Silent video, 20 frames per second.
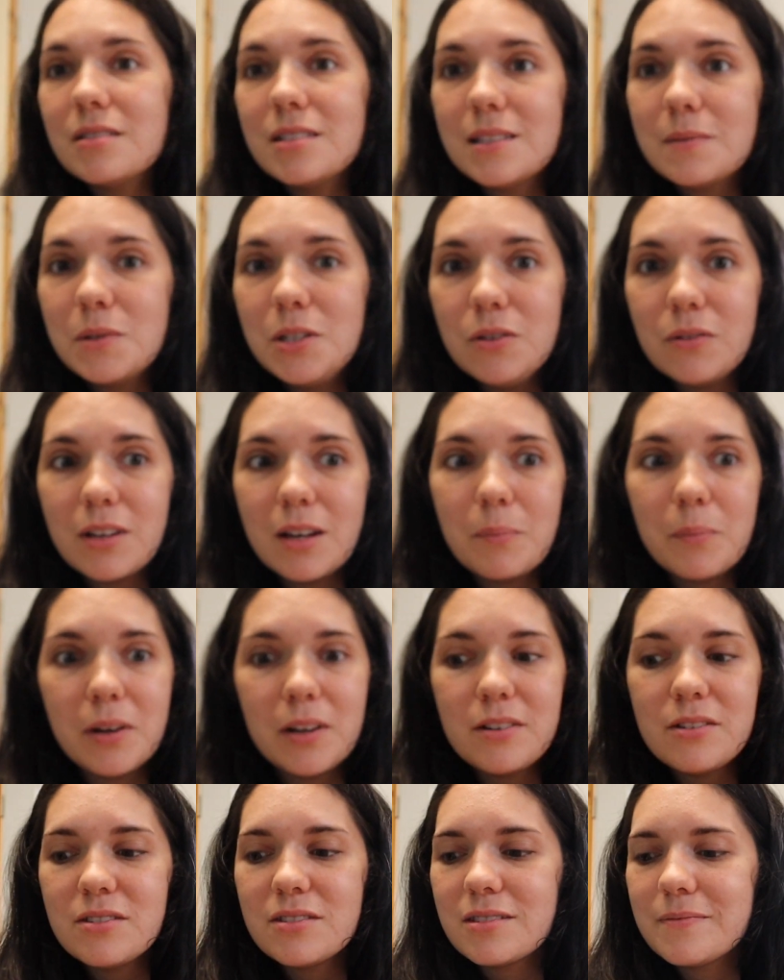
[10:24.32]
some
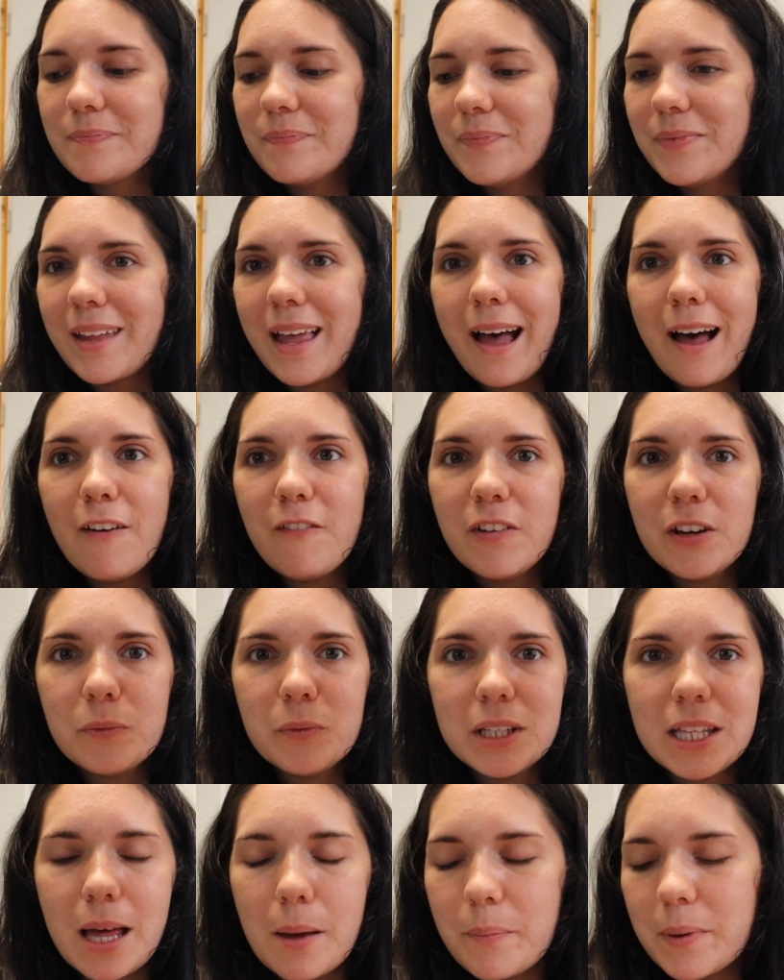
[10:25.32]
cucumbers. How fun
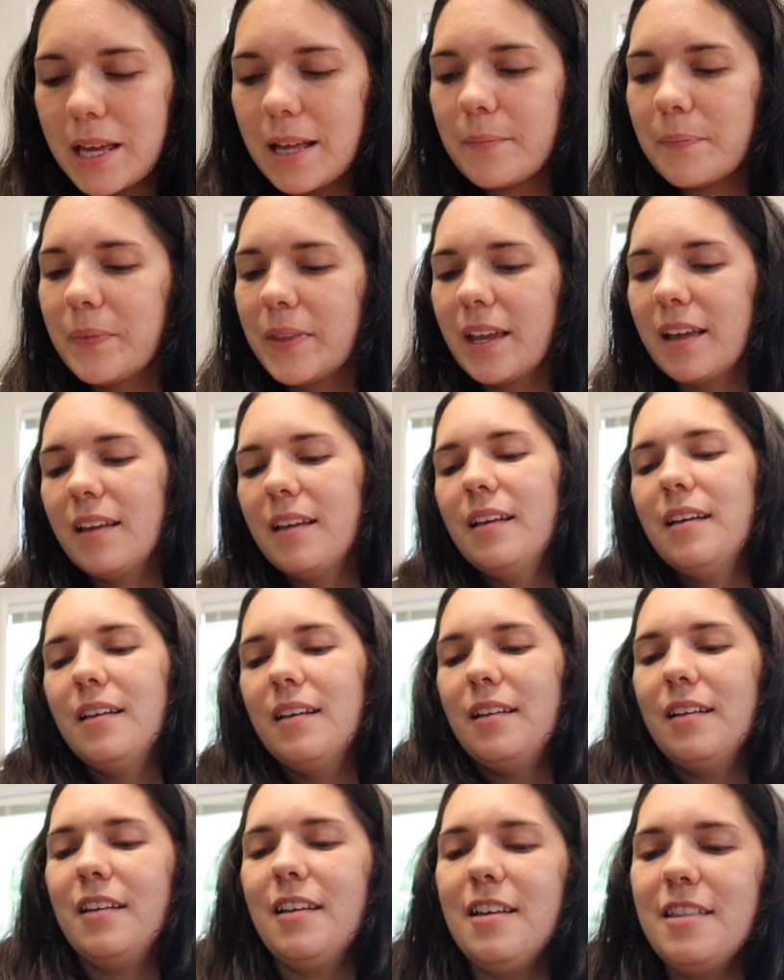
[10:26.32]
would that be?
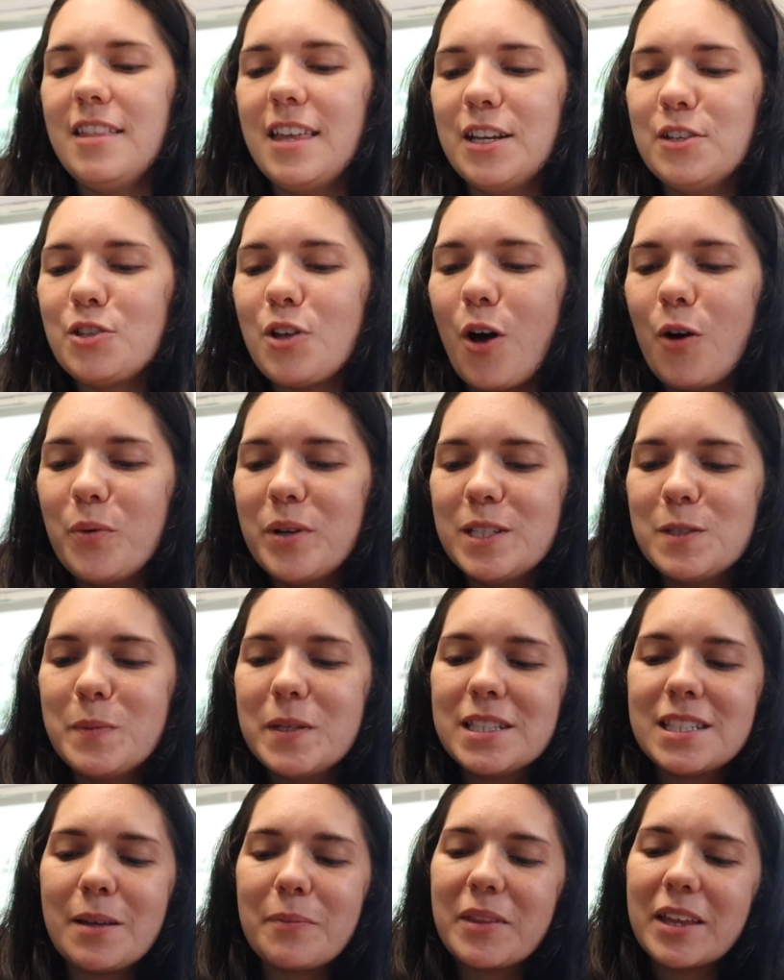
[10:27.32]
That has always
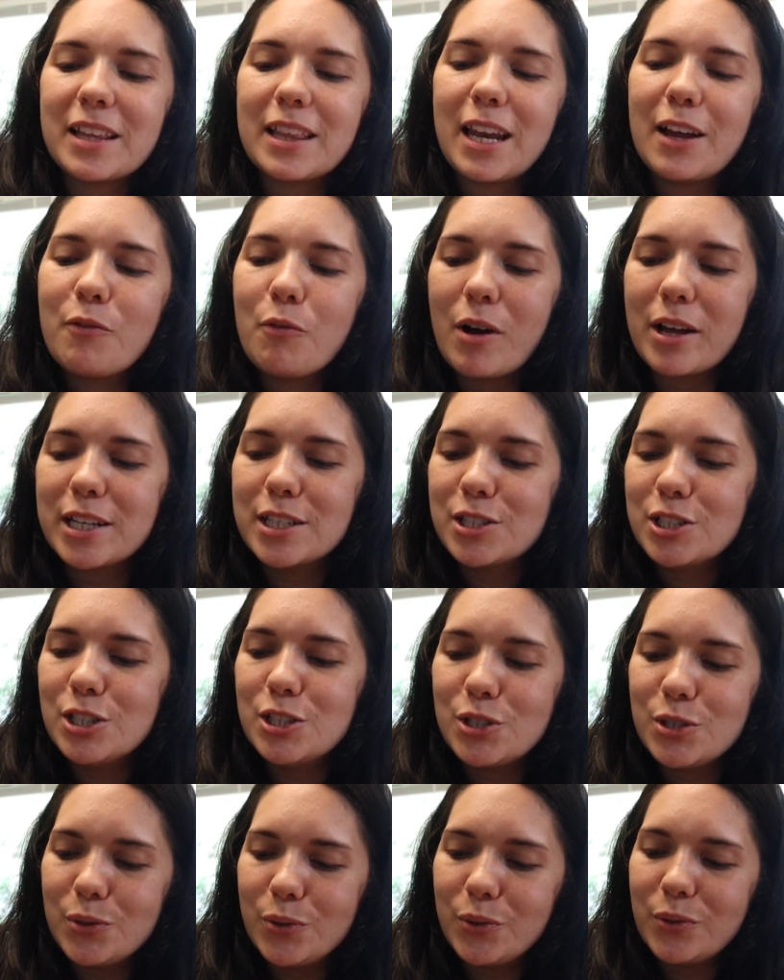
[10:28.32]
been something that I've wanted to
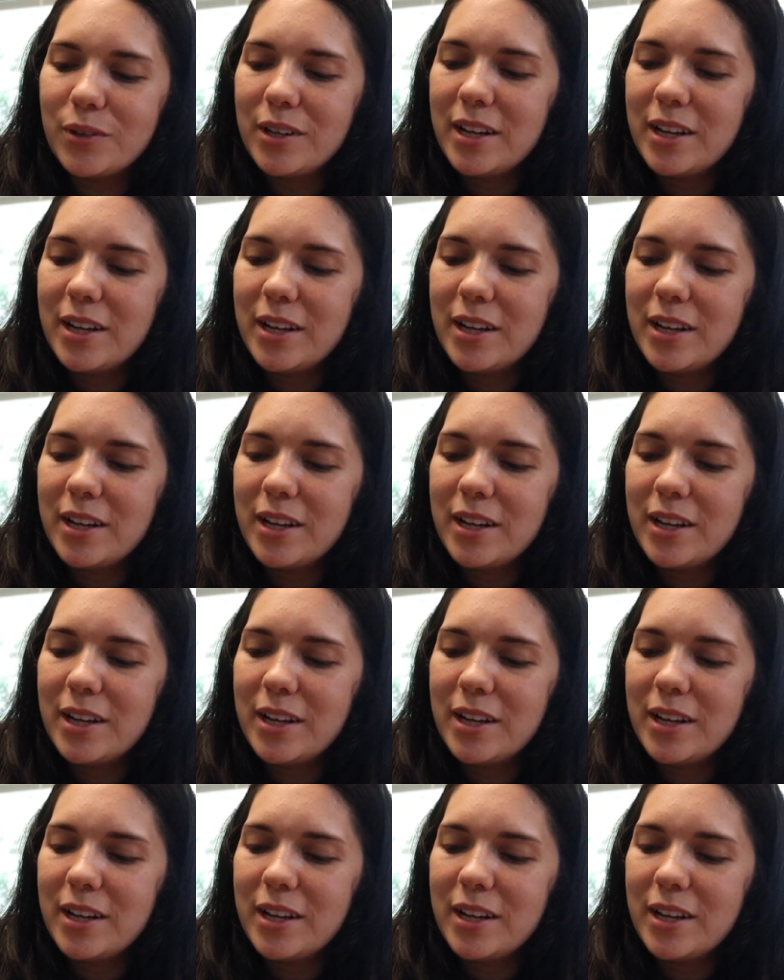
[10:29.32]
do.